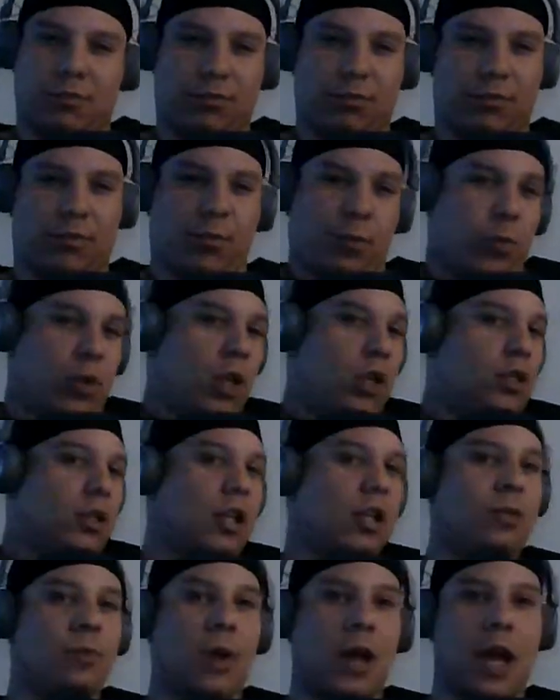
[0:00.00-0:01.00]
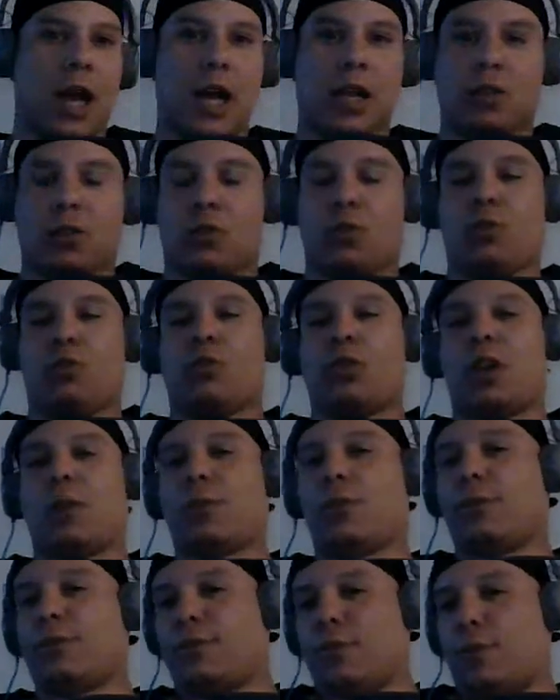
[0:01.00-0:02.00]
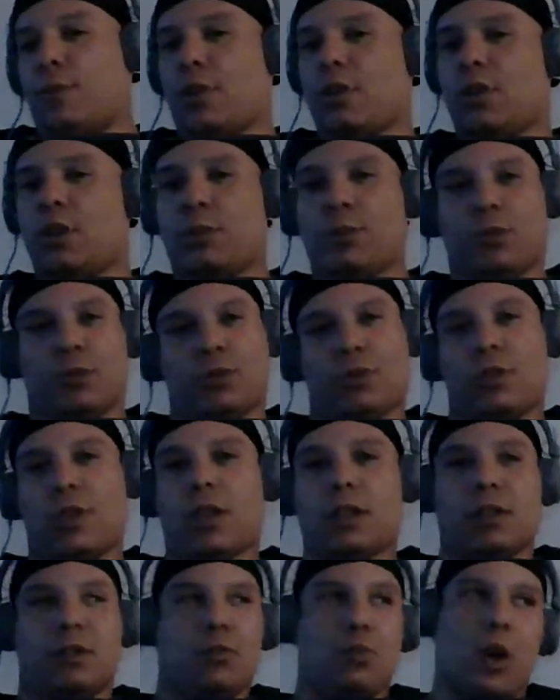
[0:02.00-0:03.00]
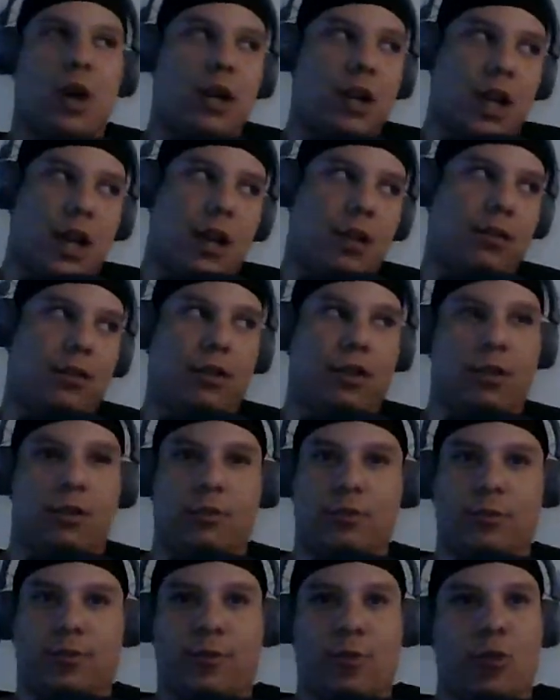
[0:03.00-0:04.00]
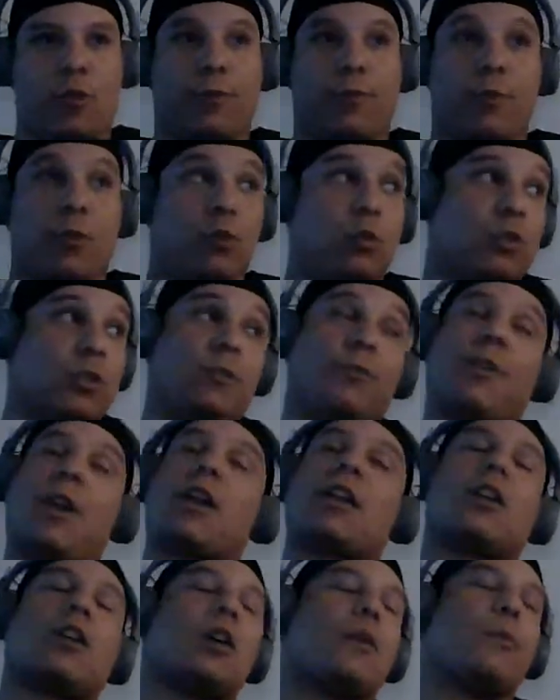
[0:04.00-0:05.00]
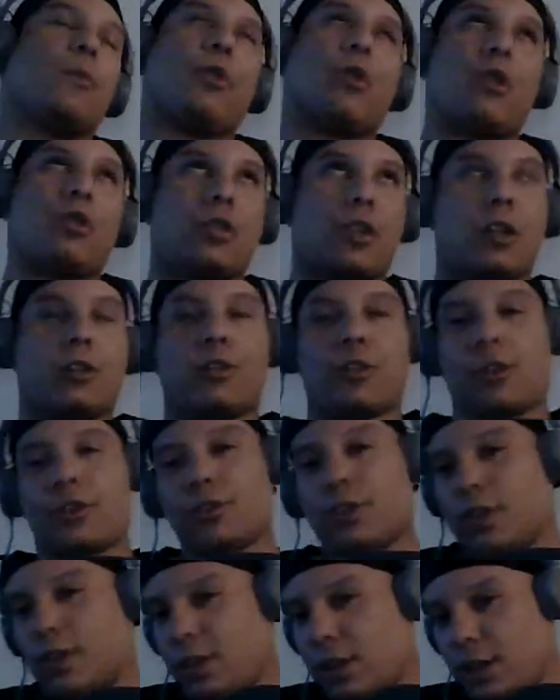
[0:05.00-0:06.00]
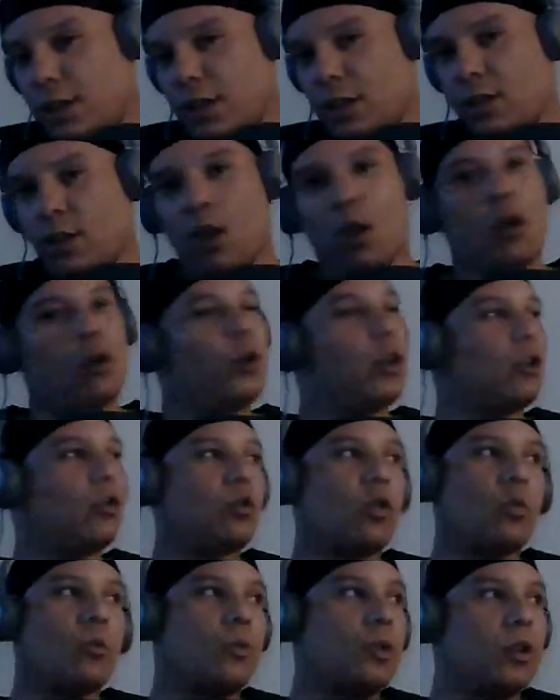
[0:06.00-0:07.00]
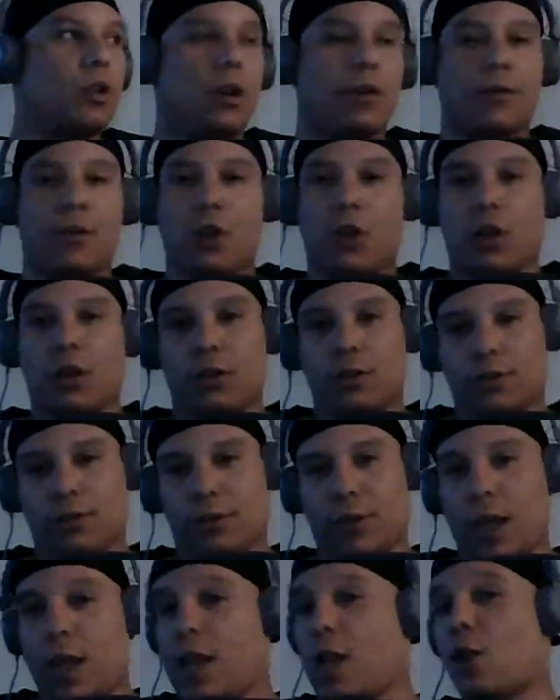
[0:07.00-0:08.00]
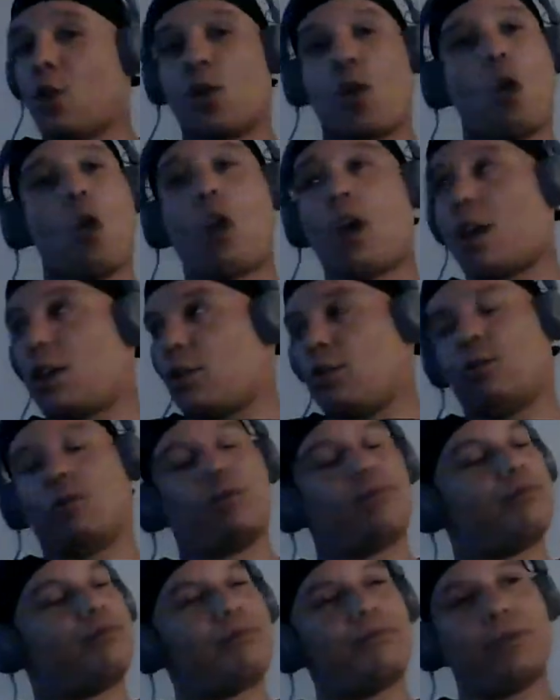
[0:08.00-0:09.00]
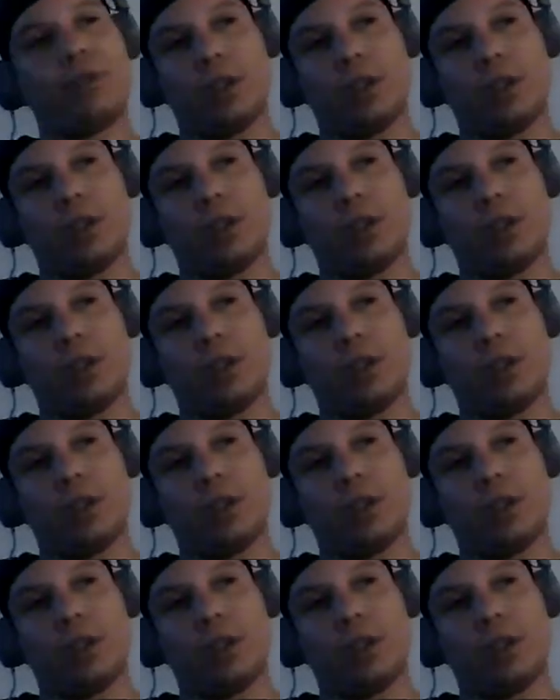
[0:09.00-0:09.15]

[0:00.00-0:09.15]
Plus that's my high school football number, so like why not? 4 folds. If I could come across that jersey again, that's gonna be a cover art. Oof.